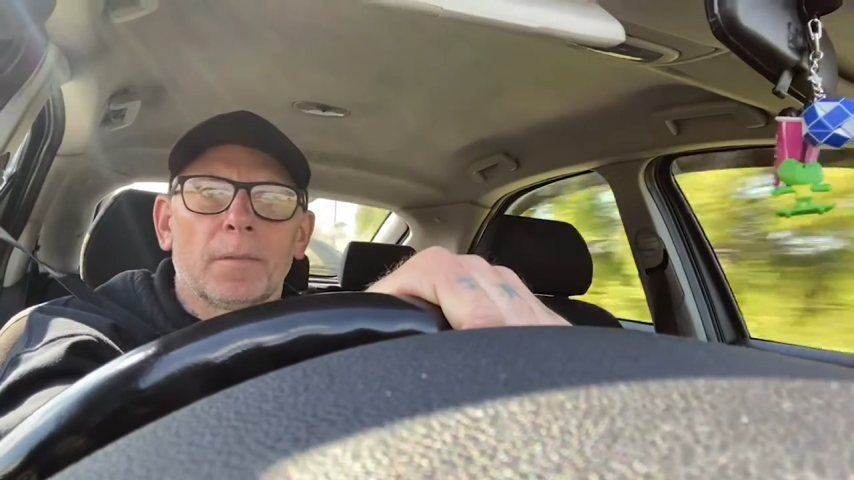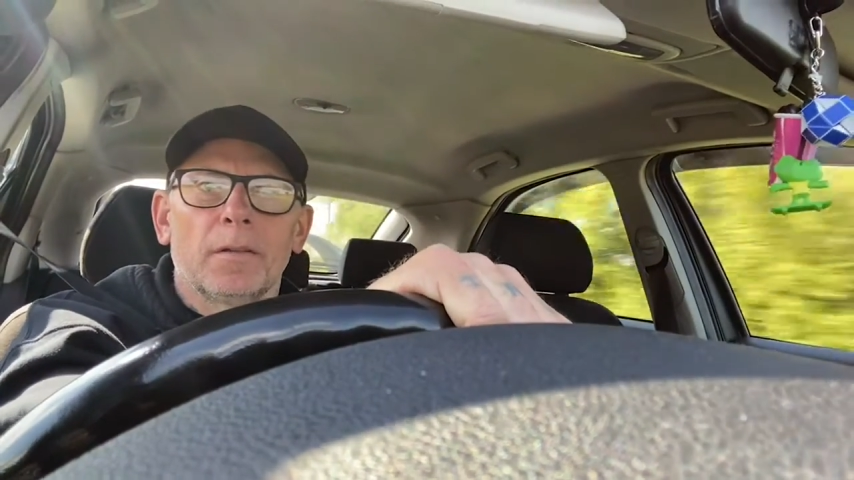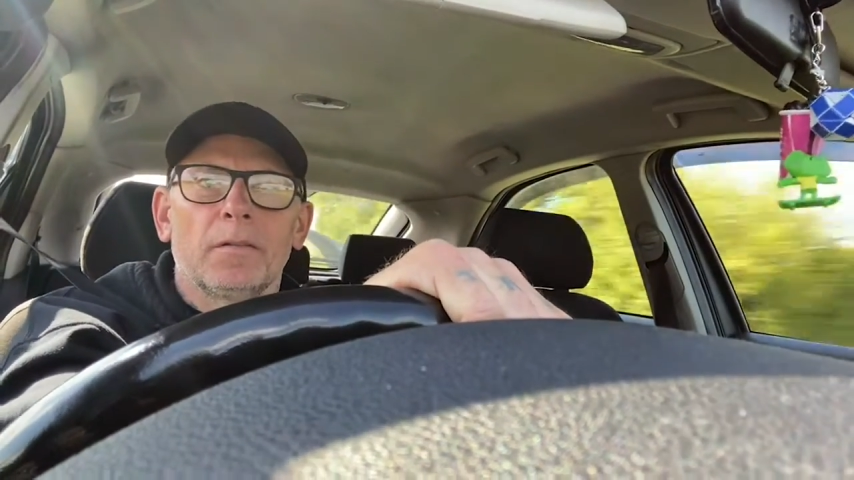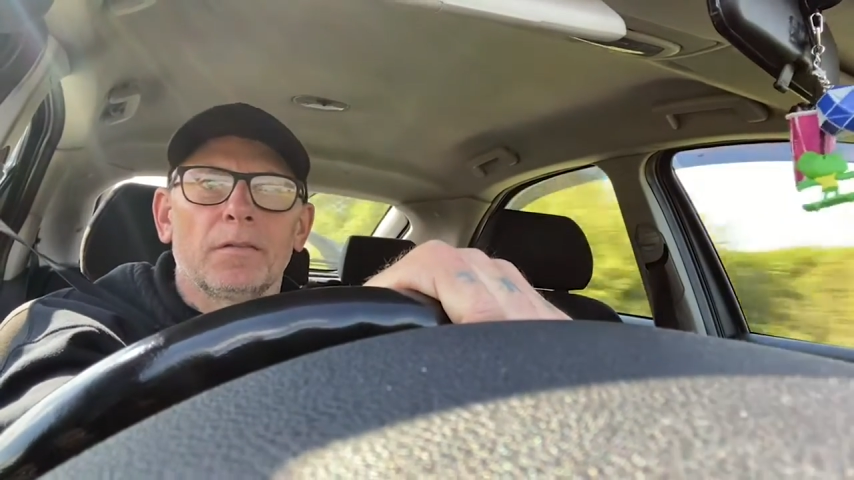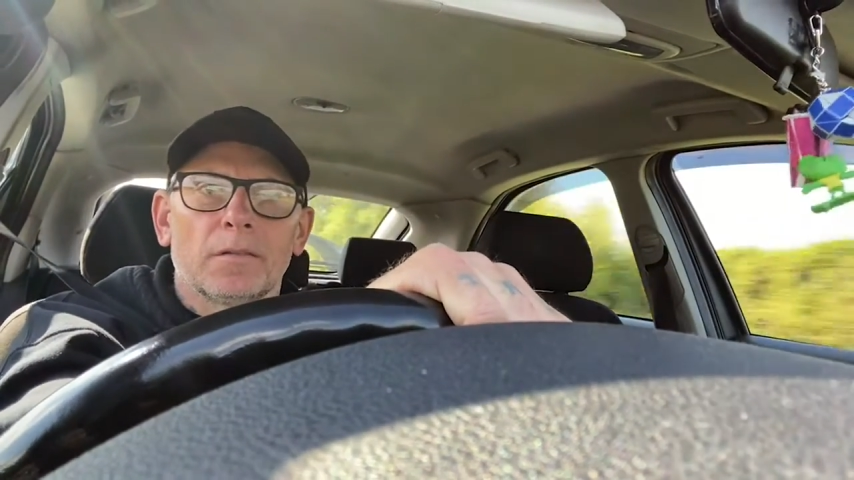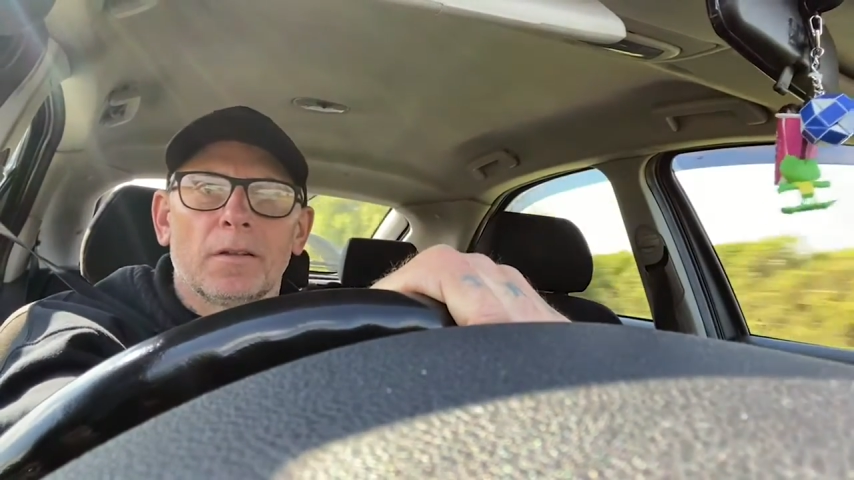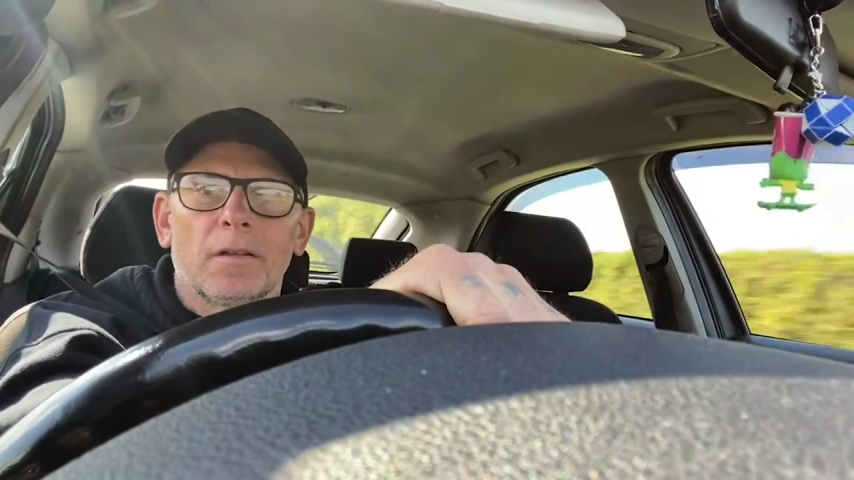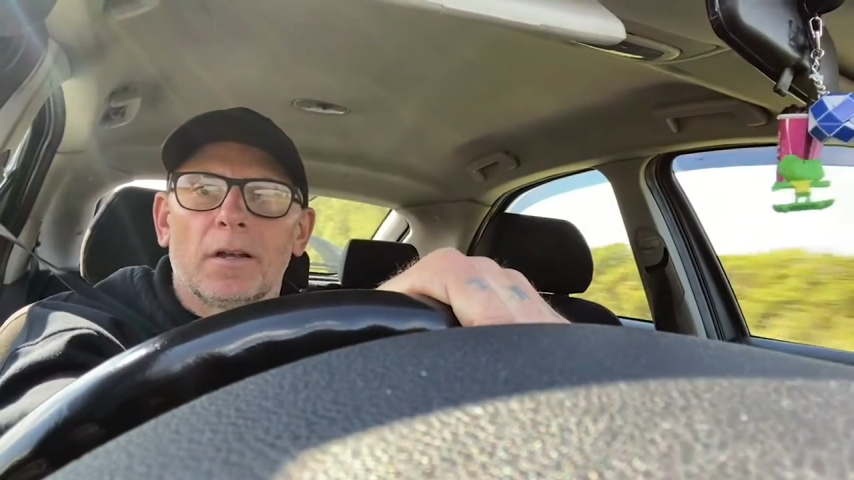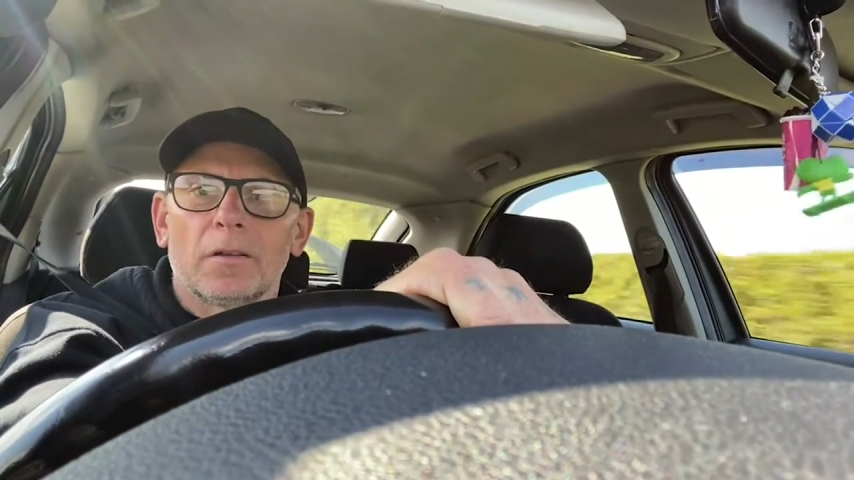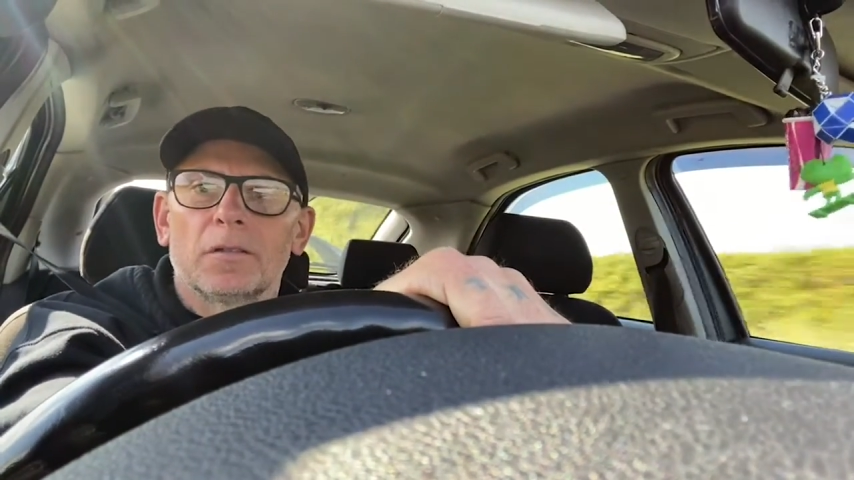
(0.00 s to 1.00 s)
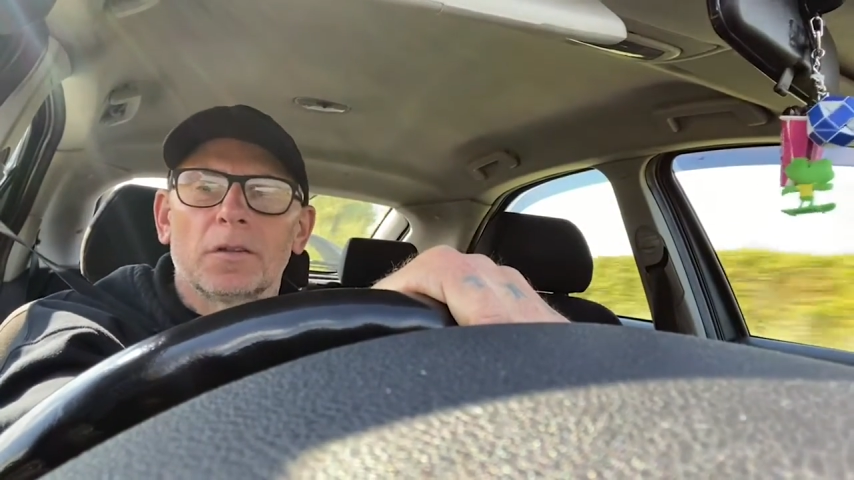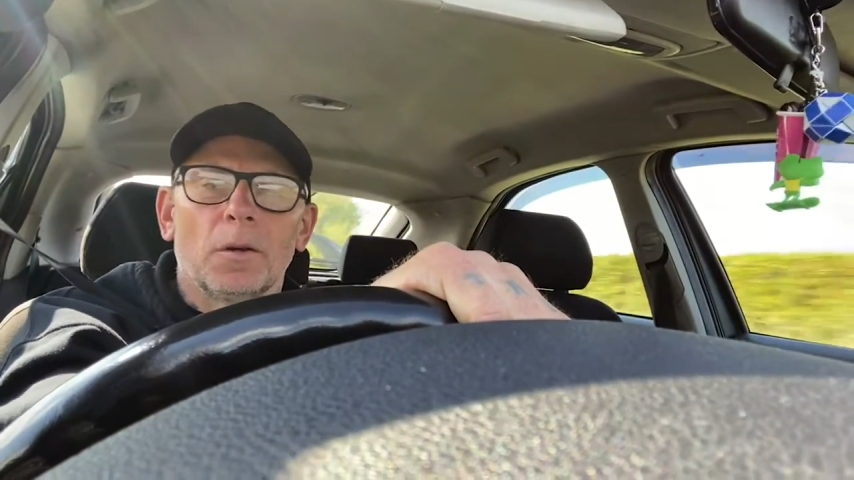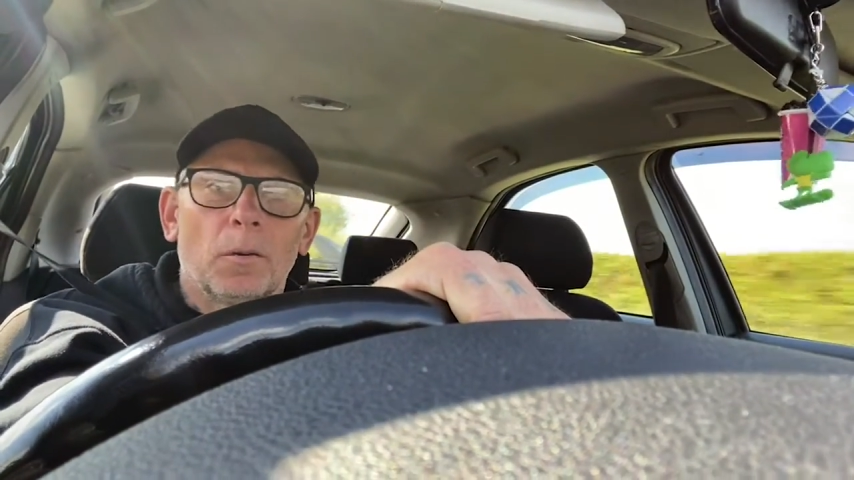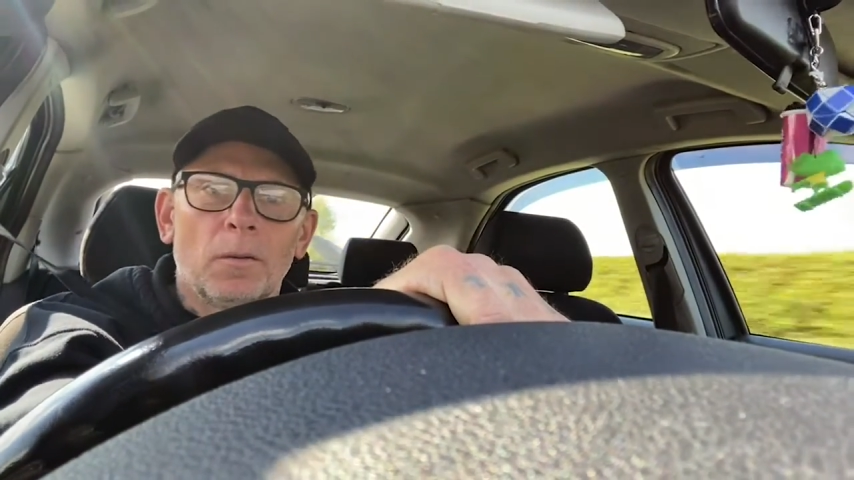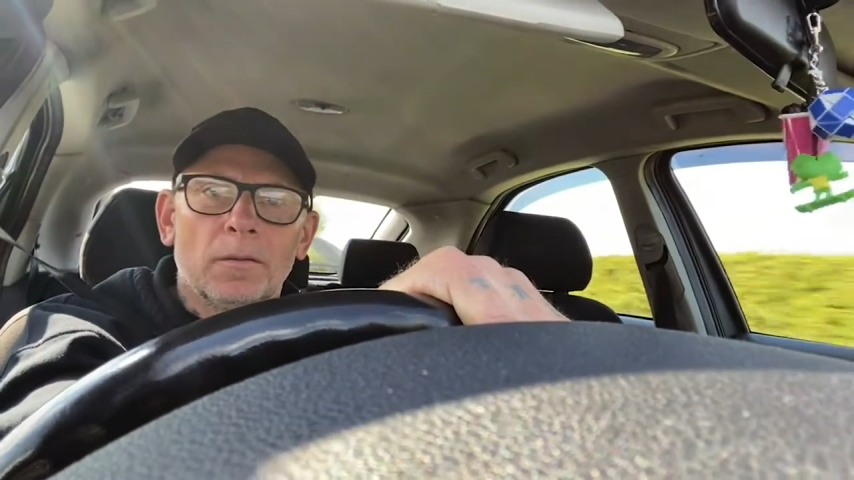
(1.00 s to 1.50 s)
he's at
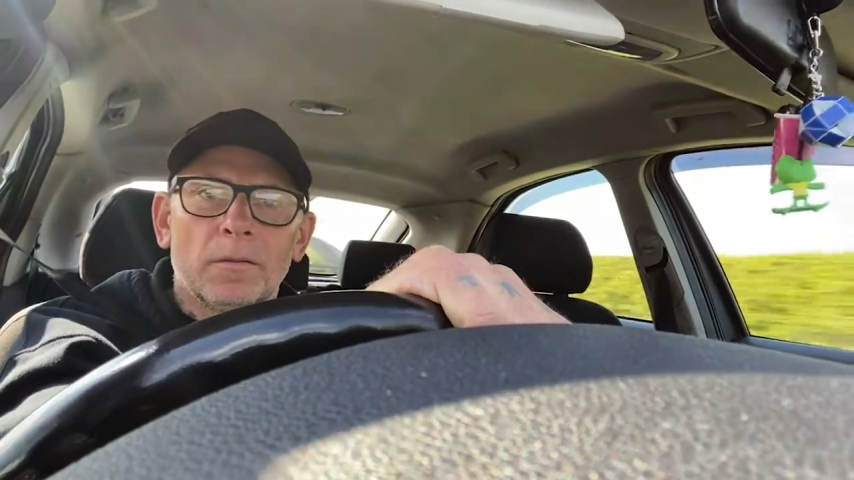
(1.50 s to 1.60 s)
school.